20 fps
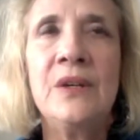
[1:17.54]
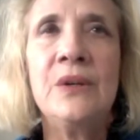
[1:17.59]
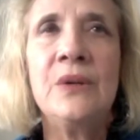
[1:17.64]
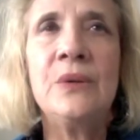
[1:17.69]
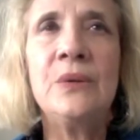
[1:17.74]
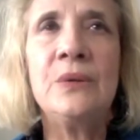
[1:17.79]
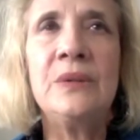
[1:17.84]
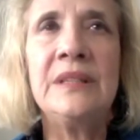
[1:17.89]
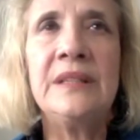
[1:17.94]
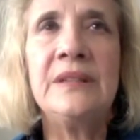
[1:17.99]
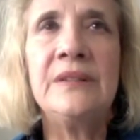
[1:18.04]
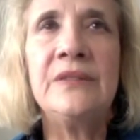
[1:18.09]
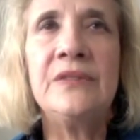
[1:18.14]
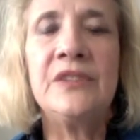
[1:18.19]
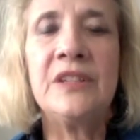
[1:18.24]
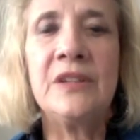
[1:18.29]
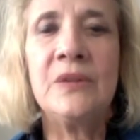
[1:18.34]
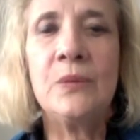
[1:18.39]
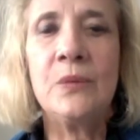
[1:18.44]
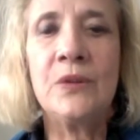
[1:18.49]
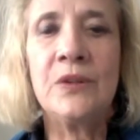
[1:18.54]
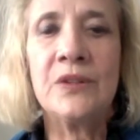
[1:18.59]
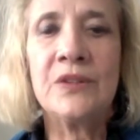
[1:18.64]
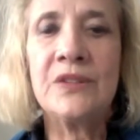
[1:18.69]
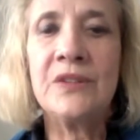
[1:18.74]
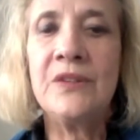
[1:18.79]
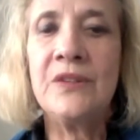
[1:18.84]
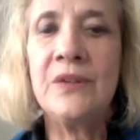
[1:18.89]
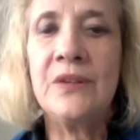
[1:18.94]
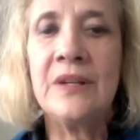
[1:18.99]
who lived and
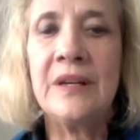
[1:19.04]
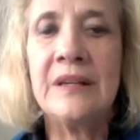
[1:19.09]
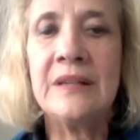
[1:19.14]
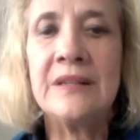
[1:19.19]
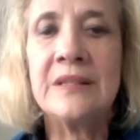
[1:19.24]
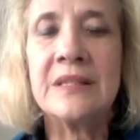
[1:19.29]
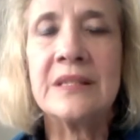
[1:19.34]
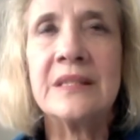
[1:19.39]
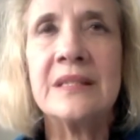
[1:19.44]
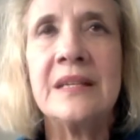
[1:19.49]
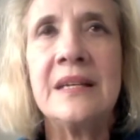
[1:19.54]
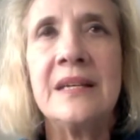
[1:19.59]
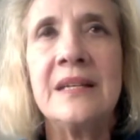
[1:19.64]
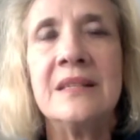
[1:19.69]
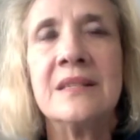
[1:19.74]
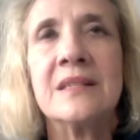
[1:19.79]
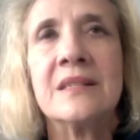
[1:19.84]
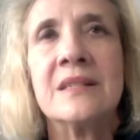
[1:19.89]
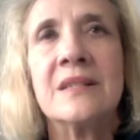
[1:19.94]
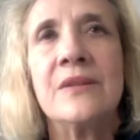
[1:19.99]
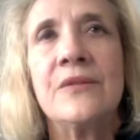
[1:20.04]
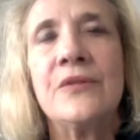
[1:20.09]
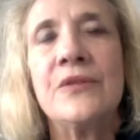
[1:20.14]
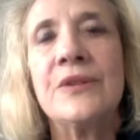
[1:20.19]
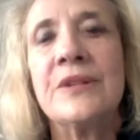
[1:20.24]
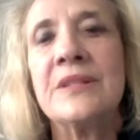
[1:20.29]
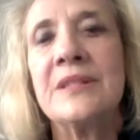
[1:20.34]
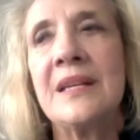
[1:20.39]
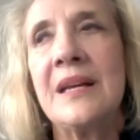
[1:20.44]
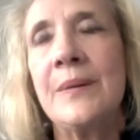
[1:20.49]
worked in the United States. For
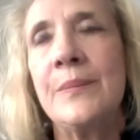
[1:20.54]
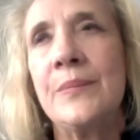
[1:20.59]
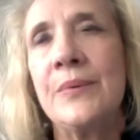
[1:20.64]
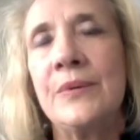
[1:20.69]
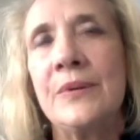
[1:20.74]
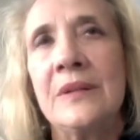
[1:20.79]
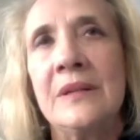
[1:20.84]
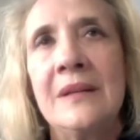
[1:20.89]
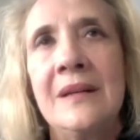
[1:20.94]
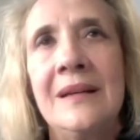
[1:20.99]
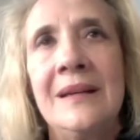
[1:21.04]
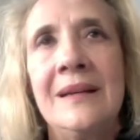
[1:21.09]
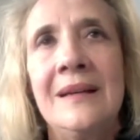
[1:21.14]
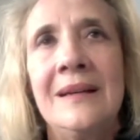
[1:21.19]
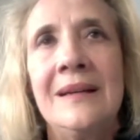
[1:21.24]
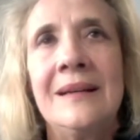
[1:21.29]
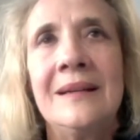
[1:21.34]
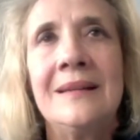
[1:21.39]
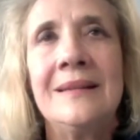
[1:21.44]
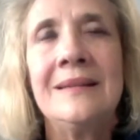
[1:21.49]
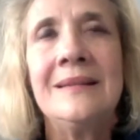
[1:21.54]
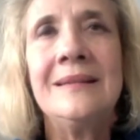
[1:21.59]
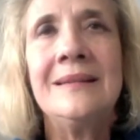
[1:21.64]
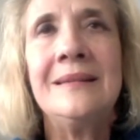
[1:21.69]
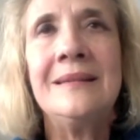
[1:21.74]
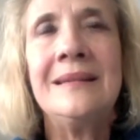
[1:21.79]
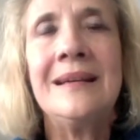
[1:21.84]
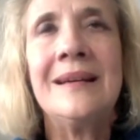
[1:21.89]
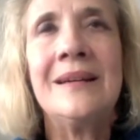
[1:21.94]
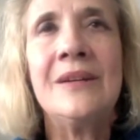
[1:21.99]
example,
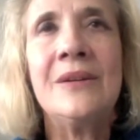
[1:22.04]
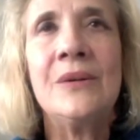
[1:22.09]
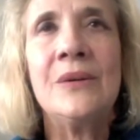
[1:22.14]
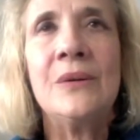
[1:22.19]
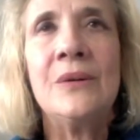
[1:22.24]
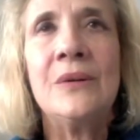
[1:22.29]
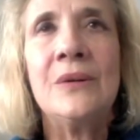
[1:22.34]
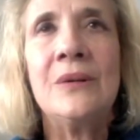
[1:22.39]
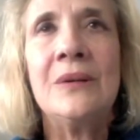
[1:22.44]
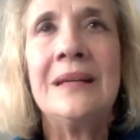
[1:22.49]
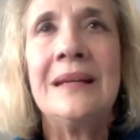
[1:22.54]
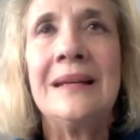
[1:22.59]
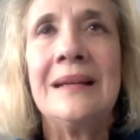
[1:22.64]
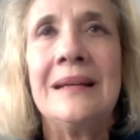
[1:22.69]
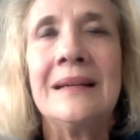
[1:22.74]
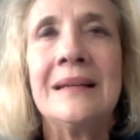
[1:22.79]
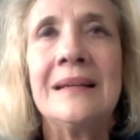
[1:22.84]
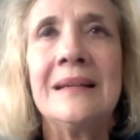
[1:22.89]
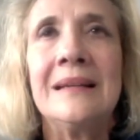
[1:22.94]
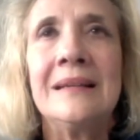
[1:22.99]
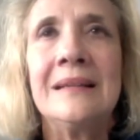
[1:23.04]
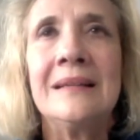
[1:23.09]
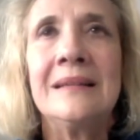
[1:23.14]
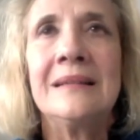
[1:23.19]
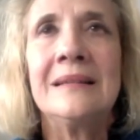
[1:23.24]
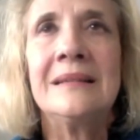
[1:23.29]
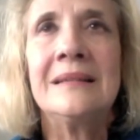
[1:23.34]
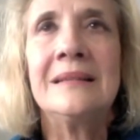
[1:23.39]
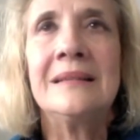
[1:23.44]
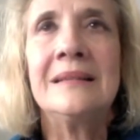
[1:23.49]
Dario Oleaga,
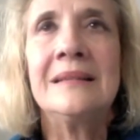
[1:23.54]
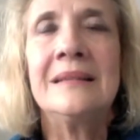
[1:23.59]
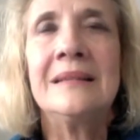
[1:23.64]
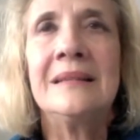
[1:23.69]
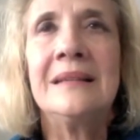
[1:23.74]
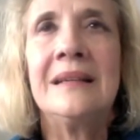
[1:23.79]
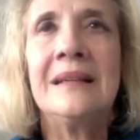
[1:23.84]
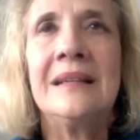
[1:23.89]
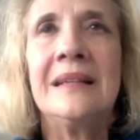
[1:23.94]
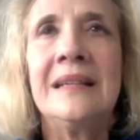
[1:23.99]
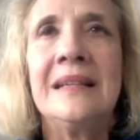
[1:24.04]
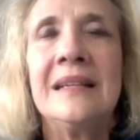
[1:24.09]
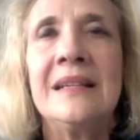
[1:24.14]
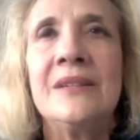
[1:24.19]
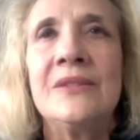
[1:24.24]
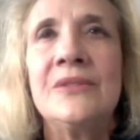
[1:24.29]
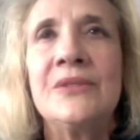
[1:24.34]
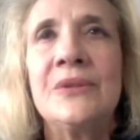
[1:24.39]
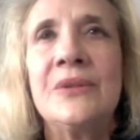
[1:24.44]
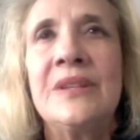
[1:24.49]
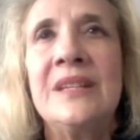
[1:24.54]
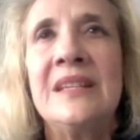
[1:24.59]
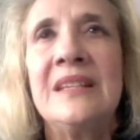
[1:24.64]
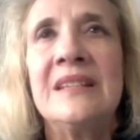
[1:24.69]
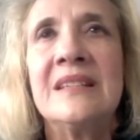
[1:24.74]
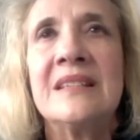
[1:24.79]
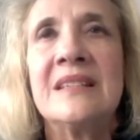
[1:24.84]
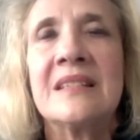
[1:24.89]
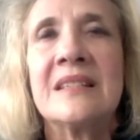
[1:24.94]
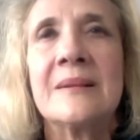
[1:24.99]
Alejandro
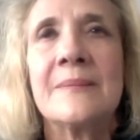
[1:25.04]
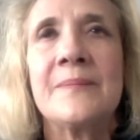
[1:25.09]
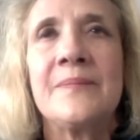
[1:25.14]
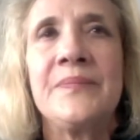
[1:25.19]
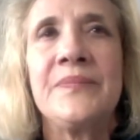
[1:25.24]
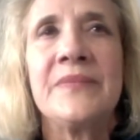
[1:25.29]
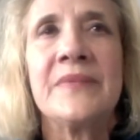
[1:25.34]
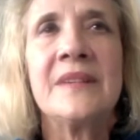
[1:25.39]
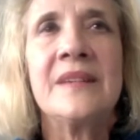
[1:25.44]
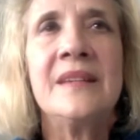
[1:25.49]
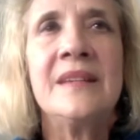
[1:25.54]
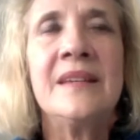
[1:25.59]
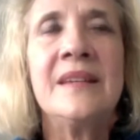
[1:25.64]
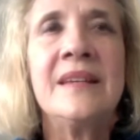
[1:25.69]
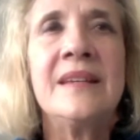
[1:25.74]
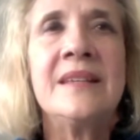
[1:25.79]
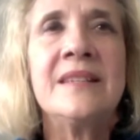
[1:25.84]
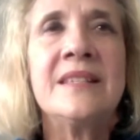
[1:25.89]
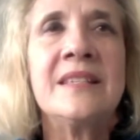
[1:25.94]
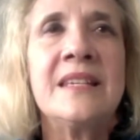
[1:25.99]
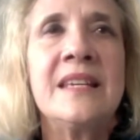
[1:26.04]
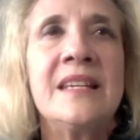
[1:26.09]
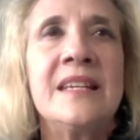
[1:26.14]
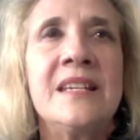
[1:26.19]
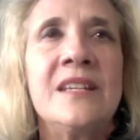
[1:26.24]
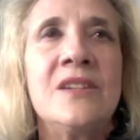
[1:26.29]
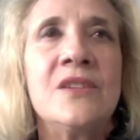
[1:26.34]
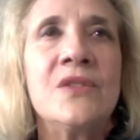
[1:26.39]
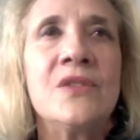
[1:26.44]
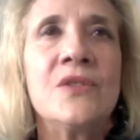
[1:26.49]
Diaz, and
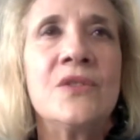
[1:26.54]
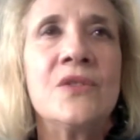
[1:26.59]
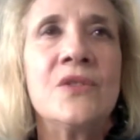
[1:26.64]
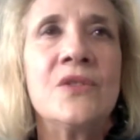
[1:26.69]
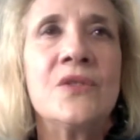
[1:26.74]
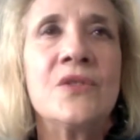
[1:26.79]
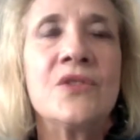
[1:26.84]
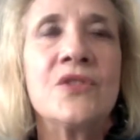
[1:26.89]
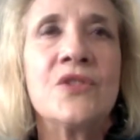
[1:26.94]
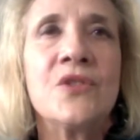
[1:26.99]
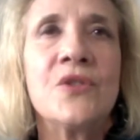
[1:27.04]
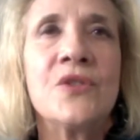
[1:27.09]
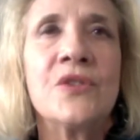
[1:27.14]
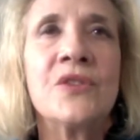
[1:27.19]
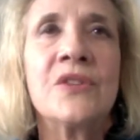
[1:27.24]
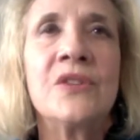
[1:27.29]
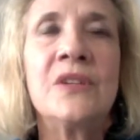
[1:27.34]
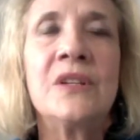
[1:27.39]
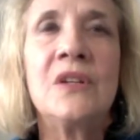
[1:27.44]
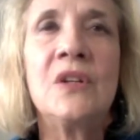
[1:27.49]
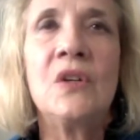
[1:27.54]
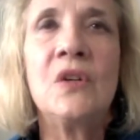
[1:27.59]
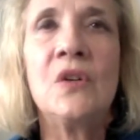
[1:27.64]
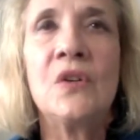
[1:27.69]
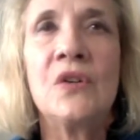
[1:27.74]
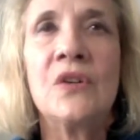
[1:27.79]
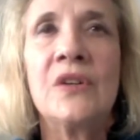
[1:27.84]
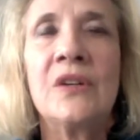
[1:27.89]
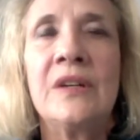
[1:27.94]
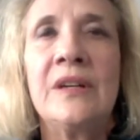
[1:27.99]
Say Son
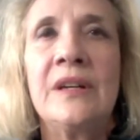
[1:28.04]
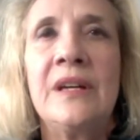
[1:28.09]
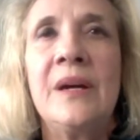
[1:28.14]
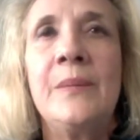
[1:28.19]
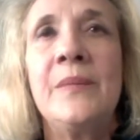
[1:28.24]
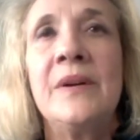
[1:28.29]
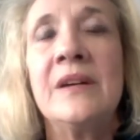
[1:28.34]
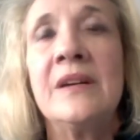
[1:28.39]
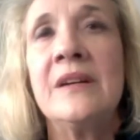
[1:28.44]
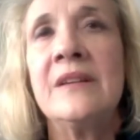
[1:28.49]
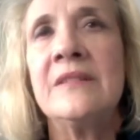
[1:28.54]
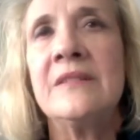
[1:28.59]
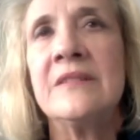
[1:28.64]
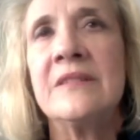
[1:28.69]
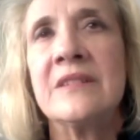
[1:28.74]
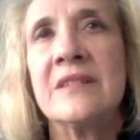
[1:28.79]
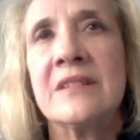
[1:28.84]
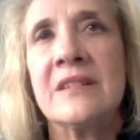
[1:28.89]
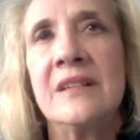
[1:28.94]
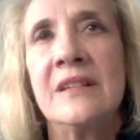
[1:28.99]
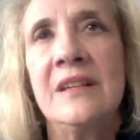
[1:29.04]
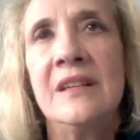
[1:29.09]
Long, among others.